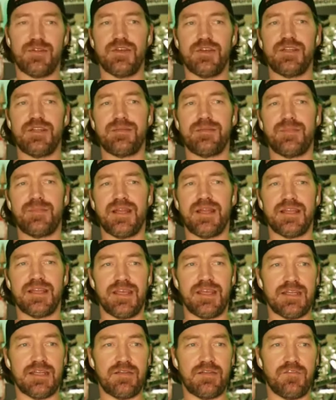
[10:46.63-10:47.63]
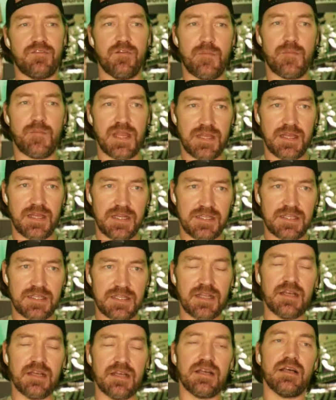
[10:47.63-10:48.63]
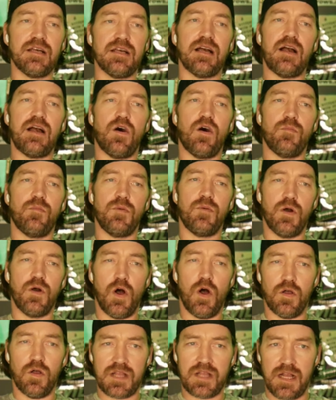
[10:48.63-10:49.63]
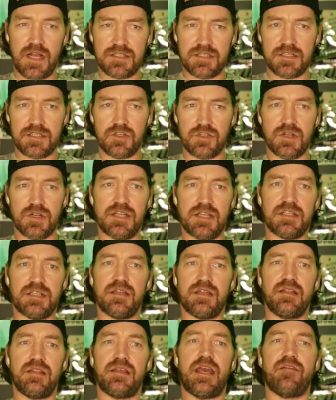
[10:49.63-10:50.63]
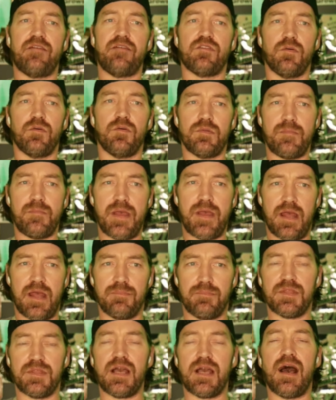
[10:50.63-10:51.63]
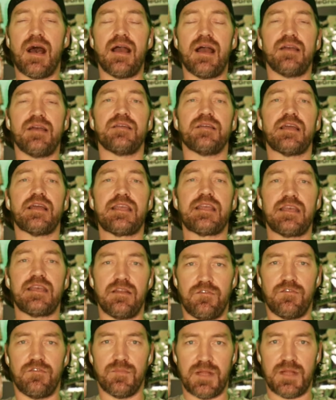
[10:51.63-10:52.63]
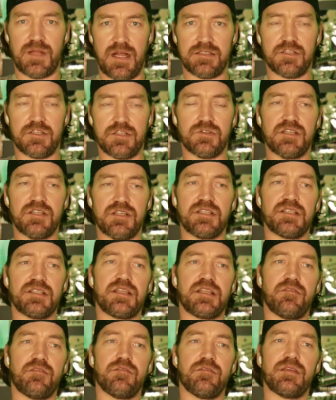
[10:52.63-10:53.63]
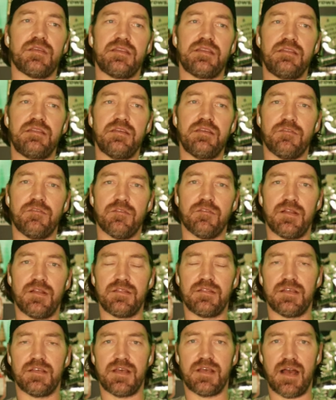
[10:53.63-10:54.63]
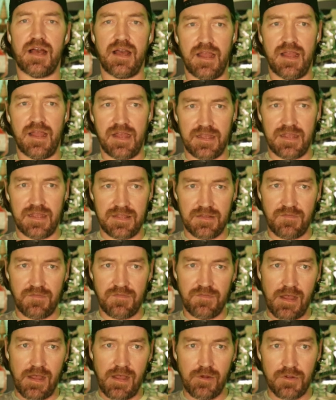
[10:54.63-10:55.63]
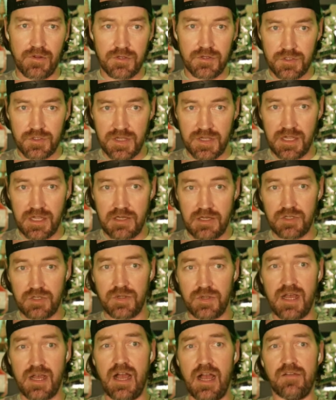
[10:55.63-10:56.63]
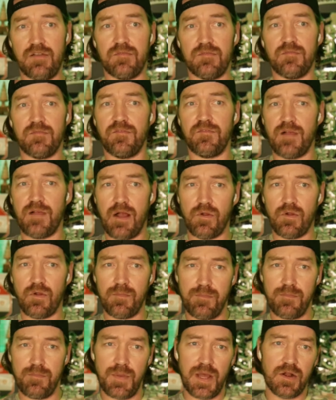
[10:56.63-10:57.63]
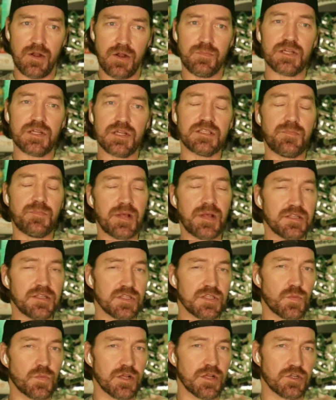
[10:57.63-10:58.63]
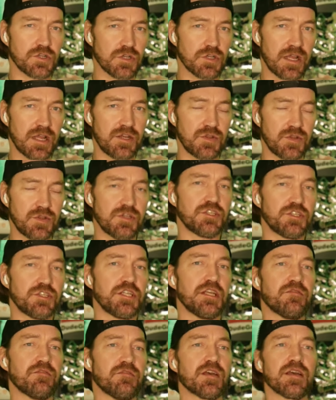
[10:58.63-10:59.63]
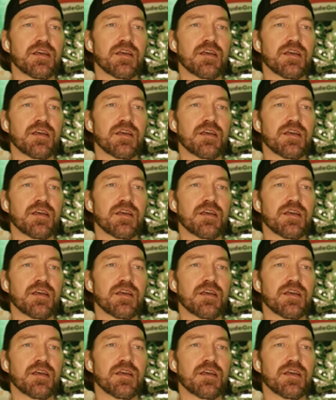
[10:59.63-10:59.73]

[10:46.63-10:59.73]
good and medicated, for me, it is all concentrates, and they haven't all been bad, but the high that I get from concentrates is definitely different than the high I get than flower. Usually I enjoy a high from flower better, but it depends on what you're trying to achieve